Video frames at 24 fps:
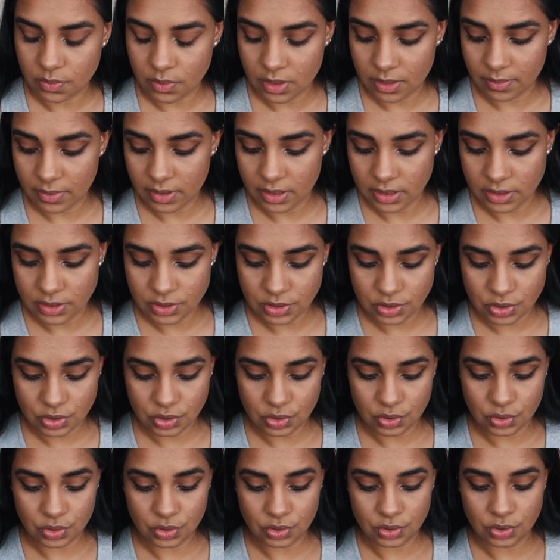what I'm gonna
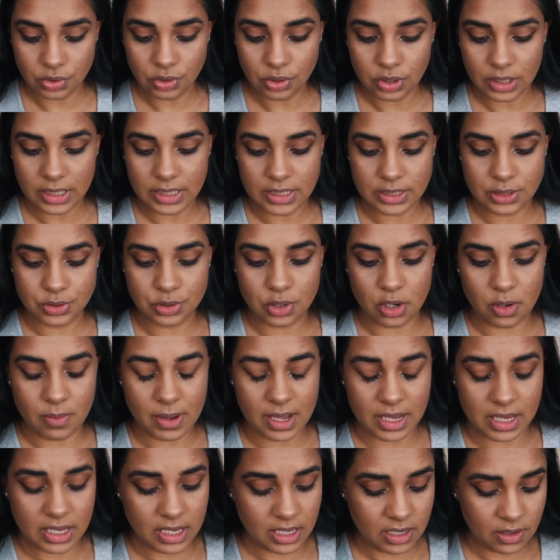do is go
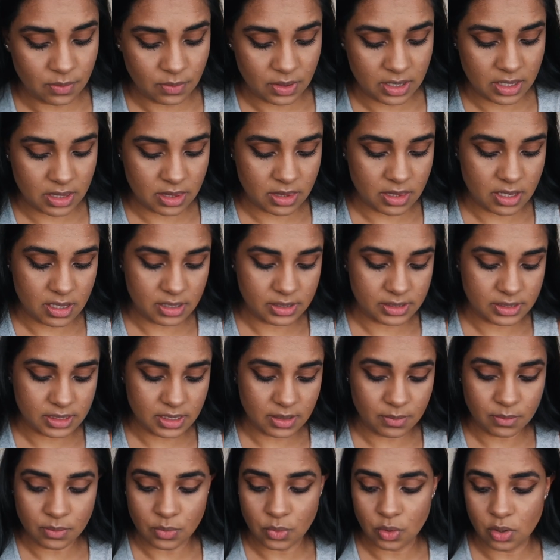back in with
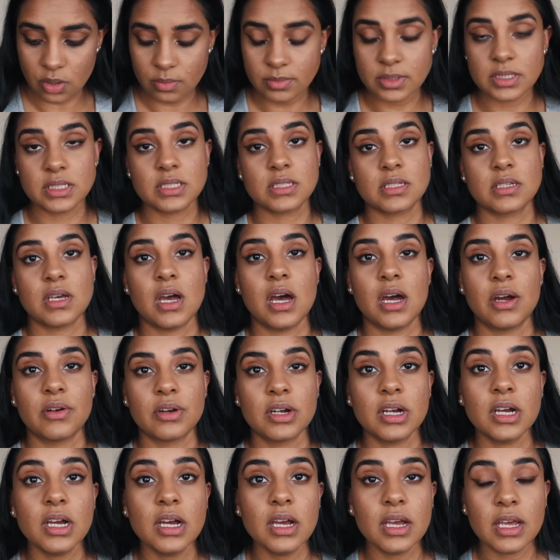some more
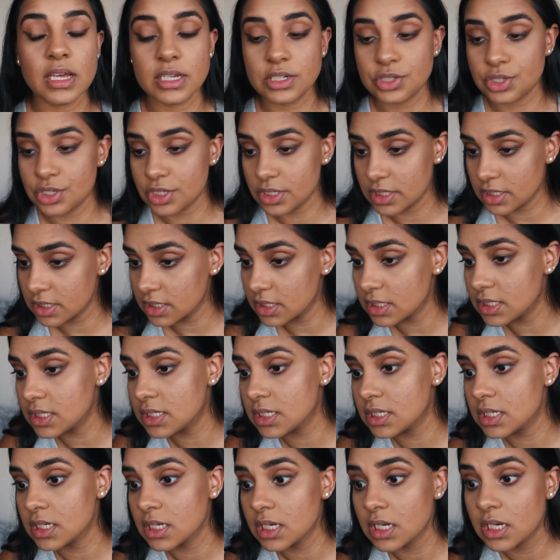mascara and just
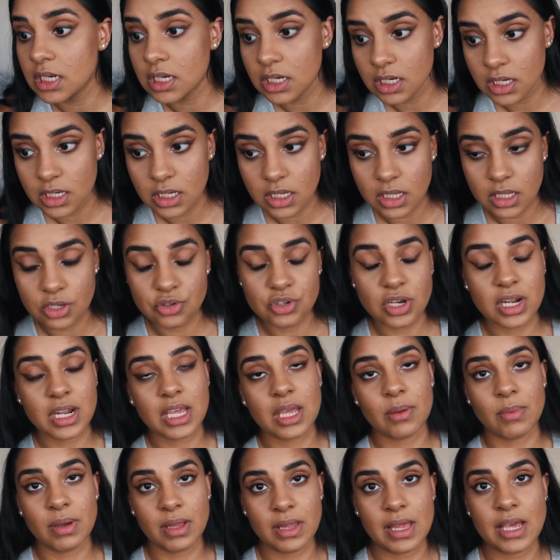try to
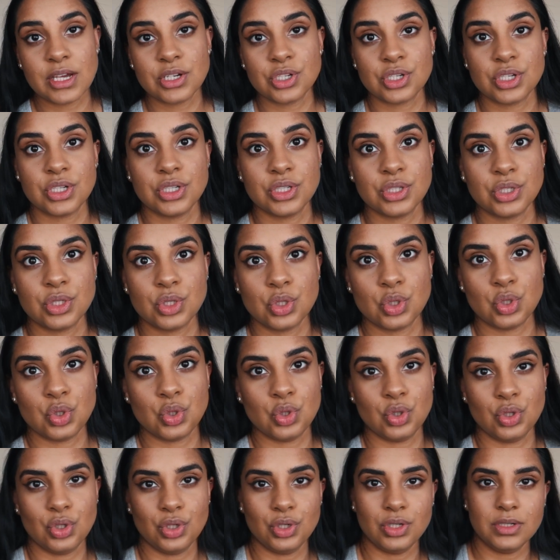get my lashes
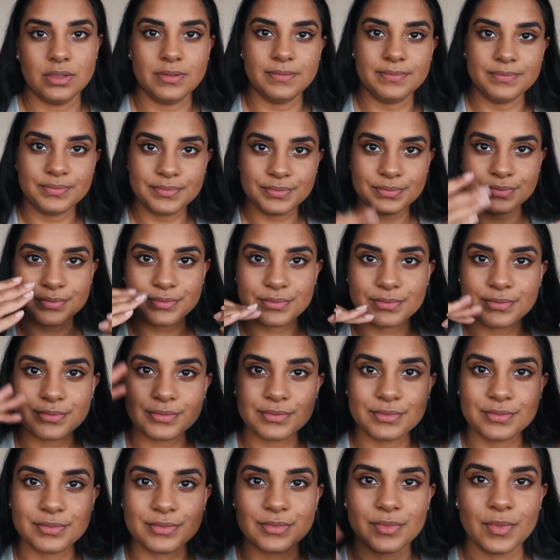to
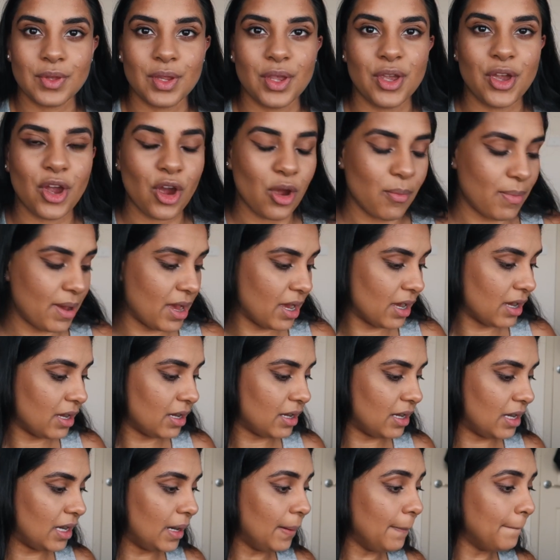go back
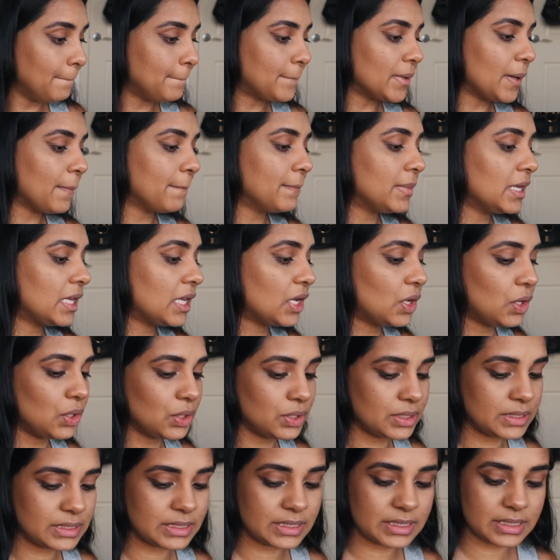up
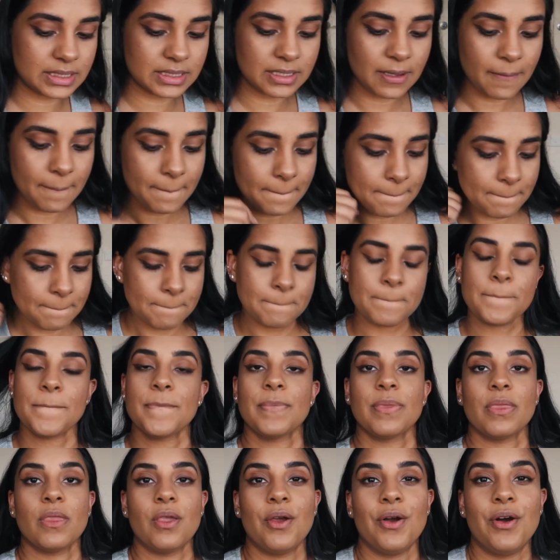because
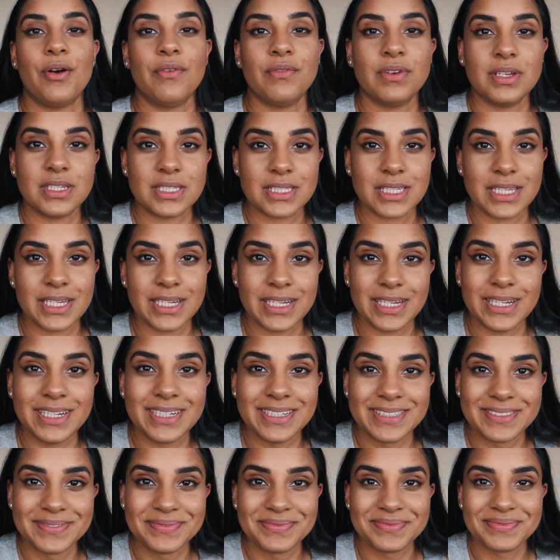
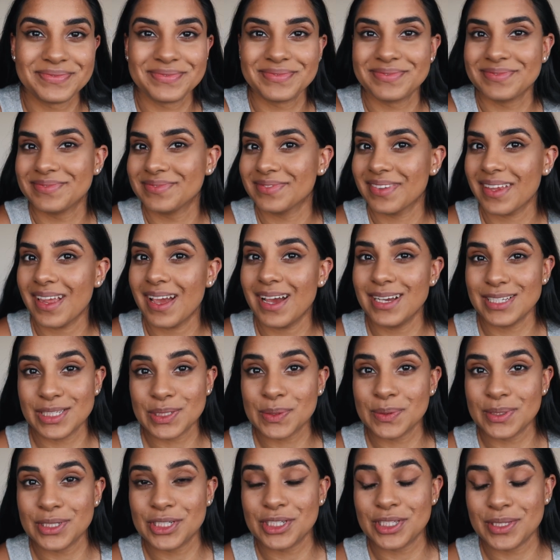obviously I
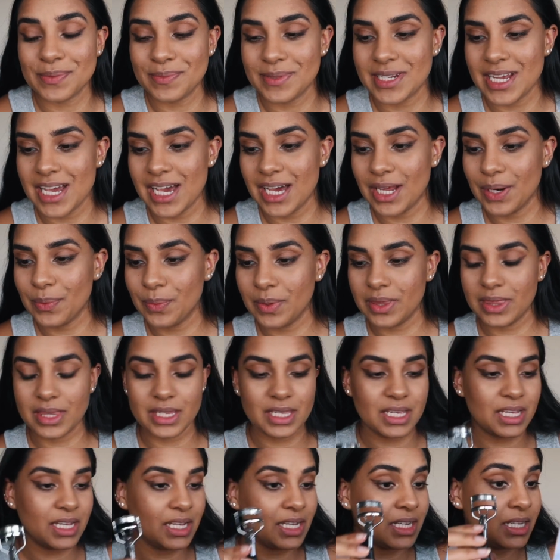squished them down with
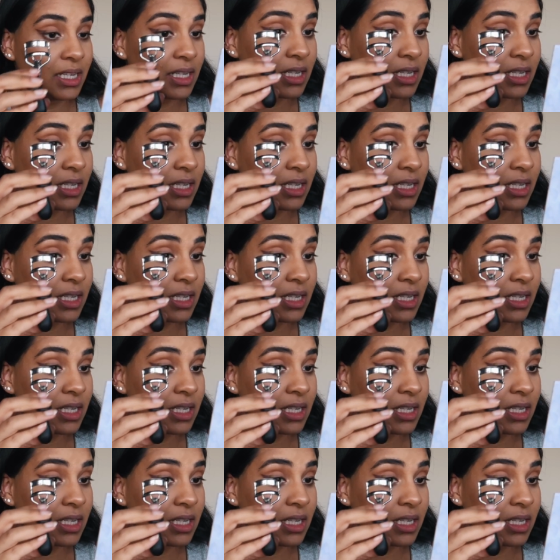the